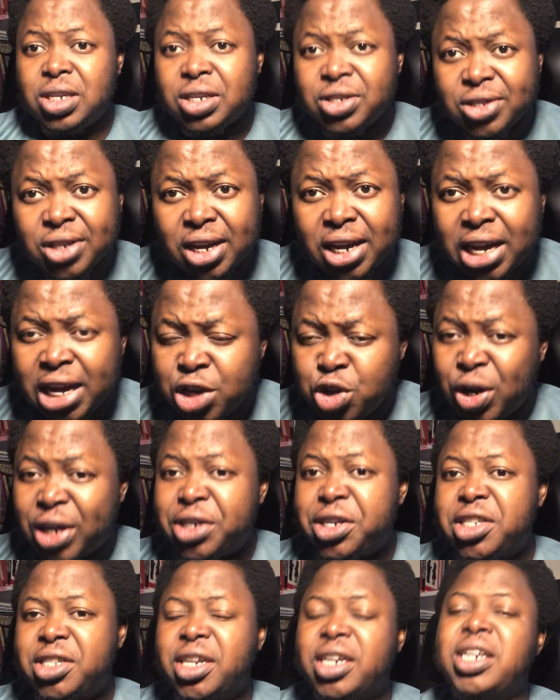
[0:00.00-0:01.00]
Sir, you're
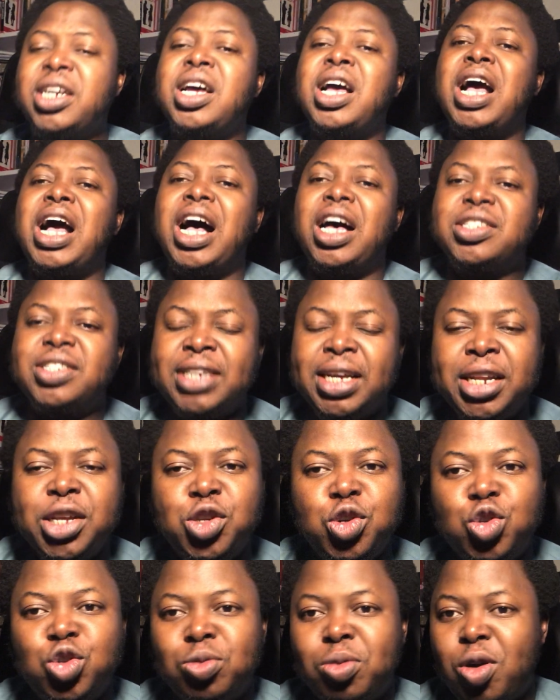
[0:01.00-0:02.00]
interested? I'll send it
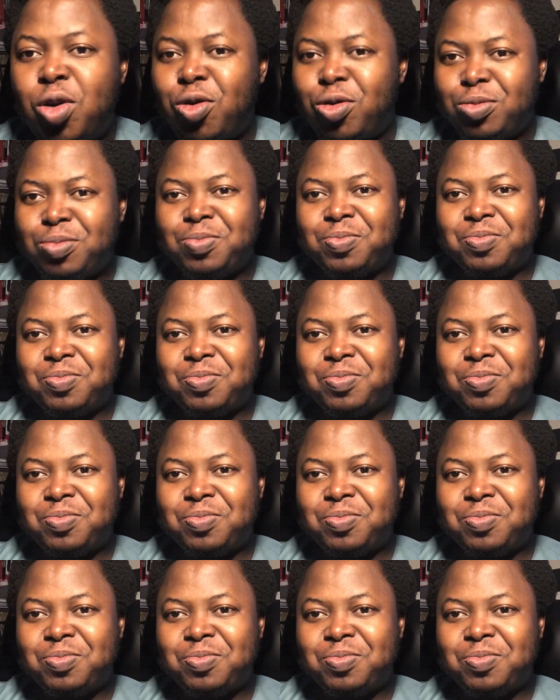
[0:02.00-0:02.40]
to you tomorrow